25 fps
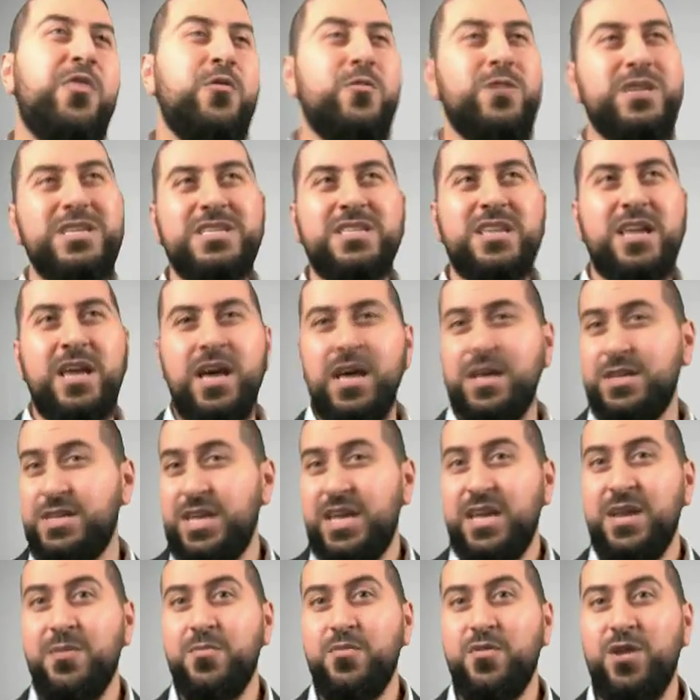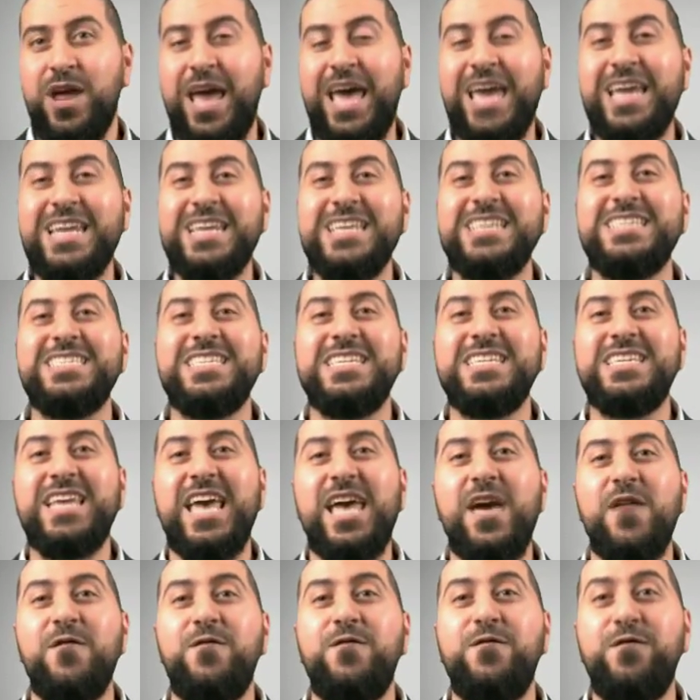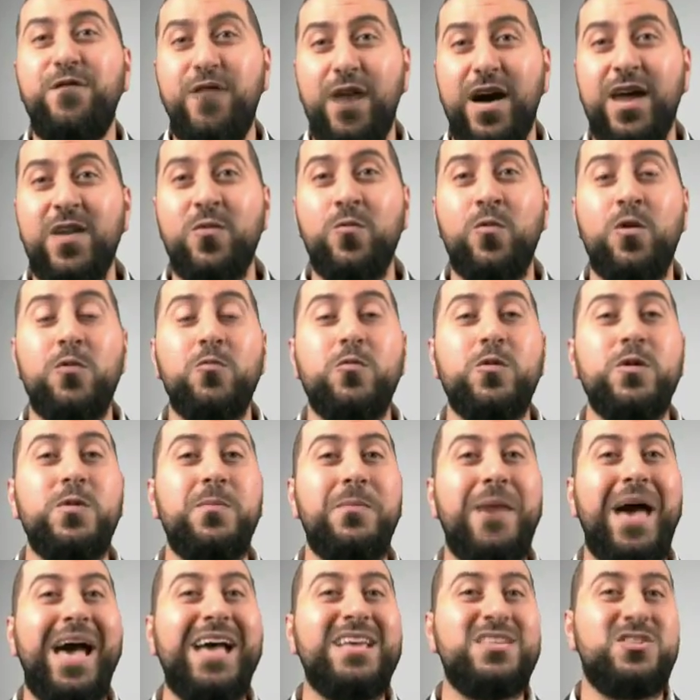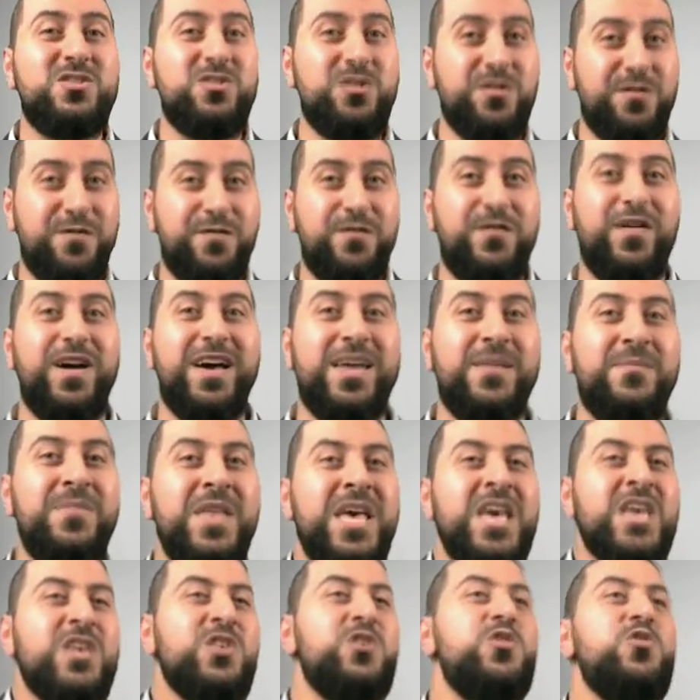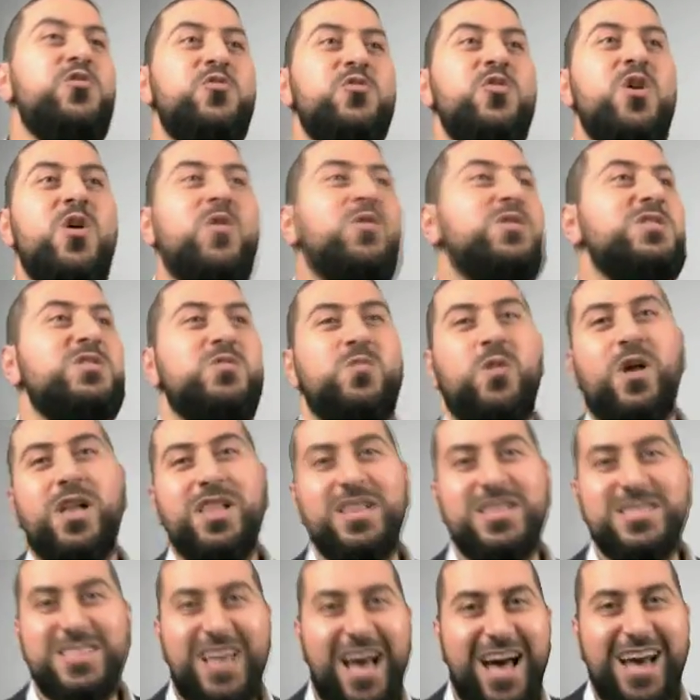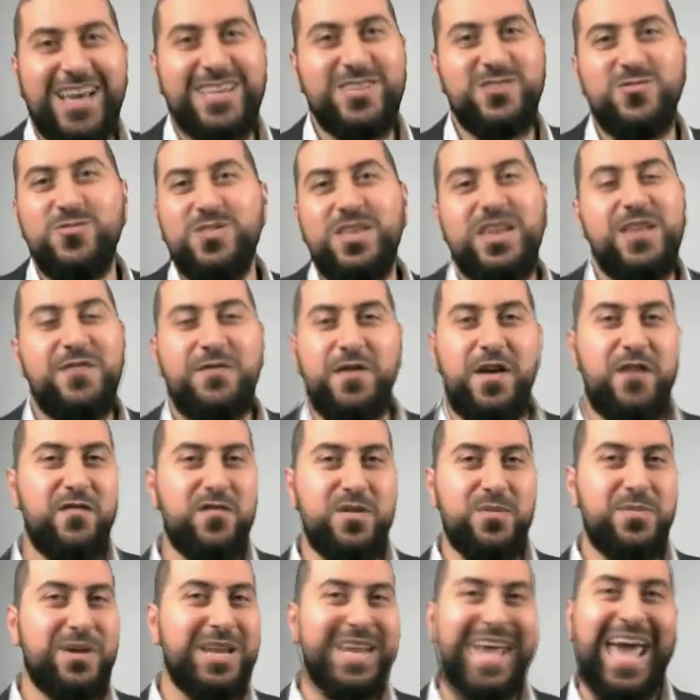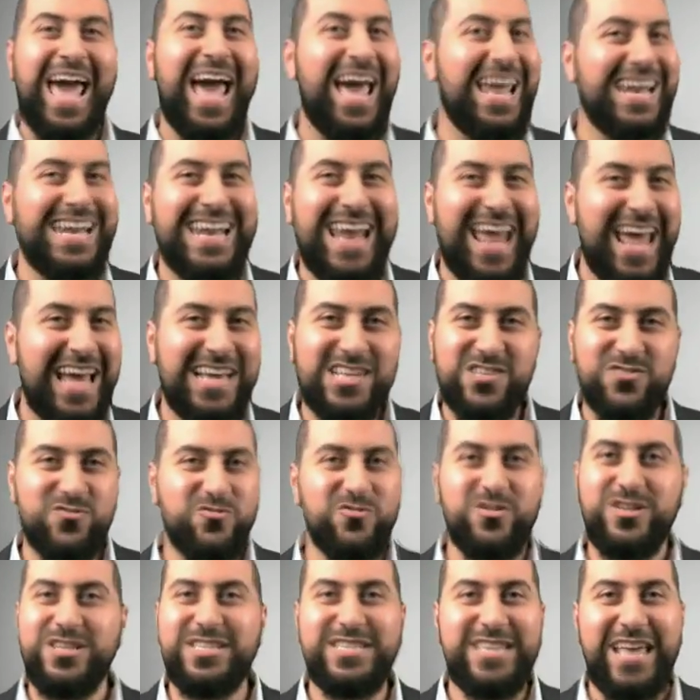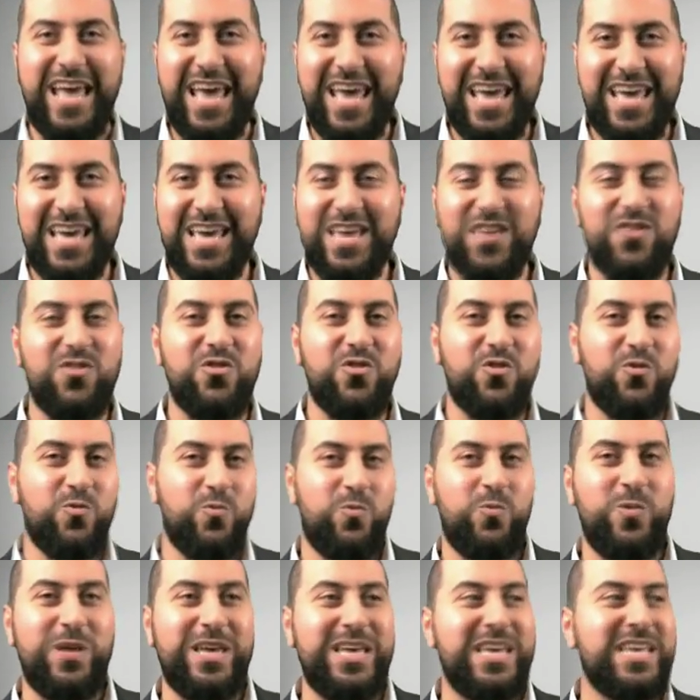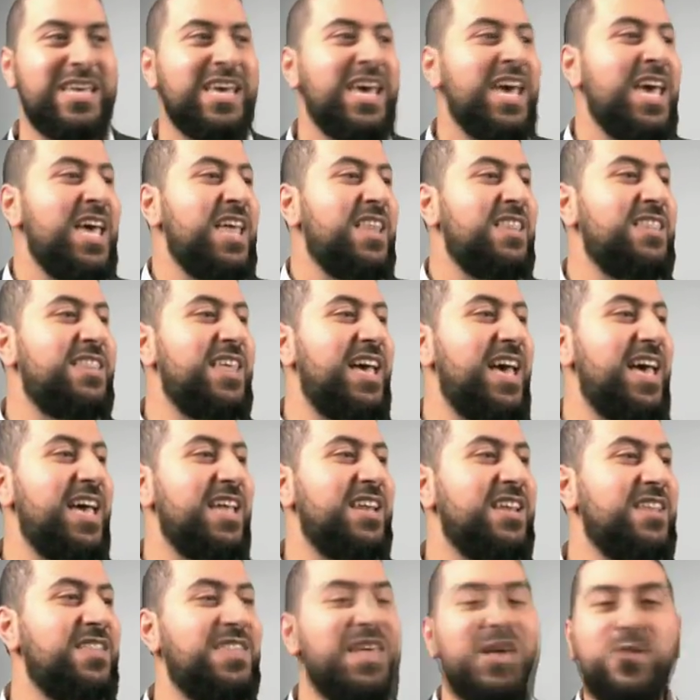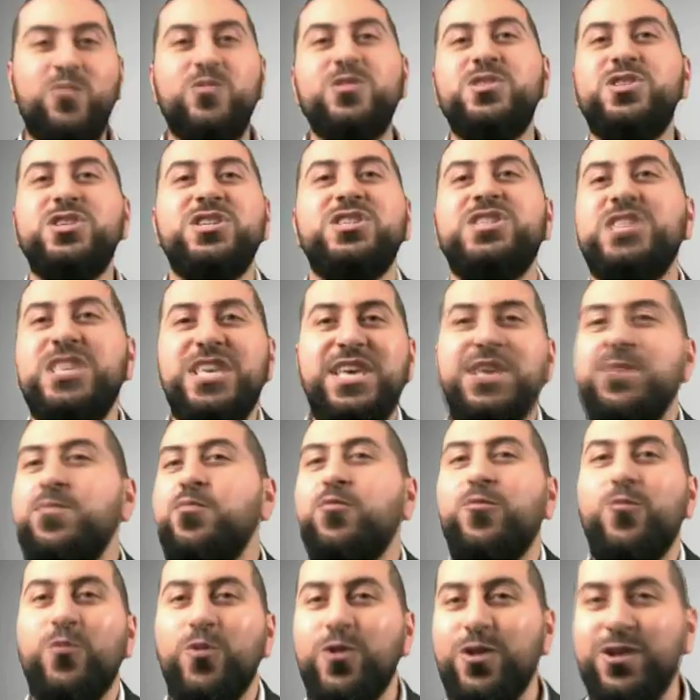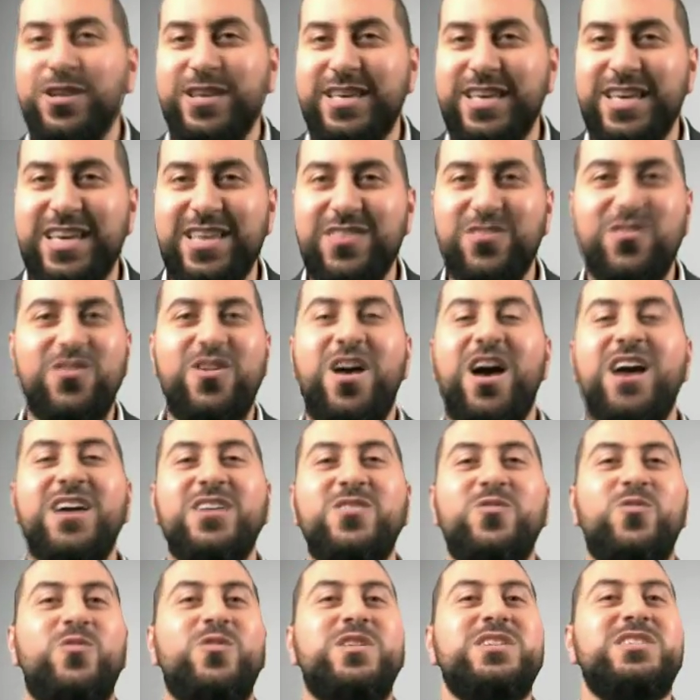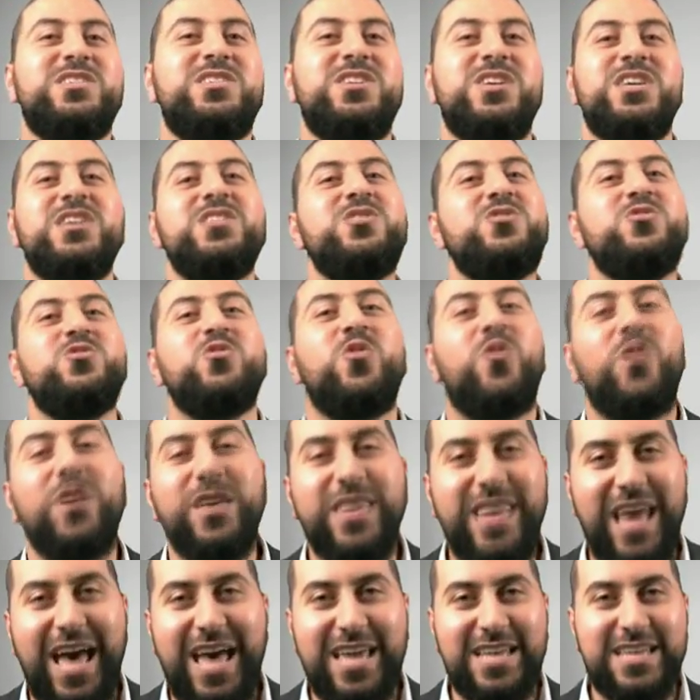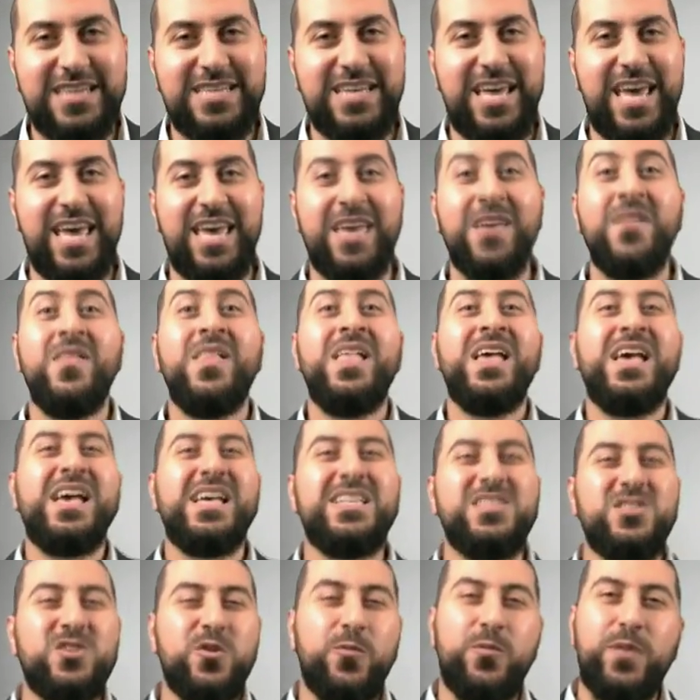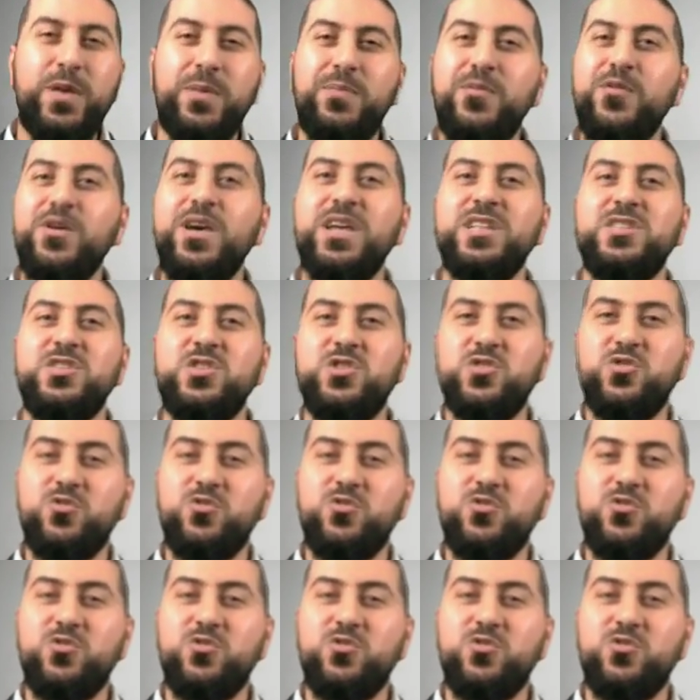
the reason, uh, day number eight is the day of fun where we master fun. You know as well as I do that if everybody had an extra day in their week, that they would just keep working. They're not going to enjoy that day. And so people get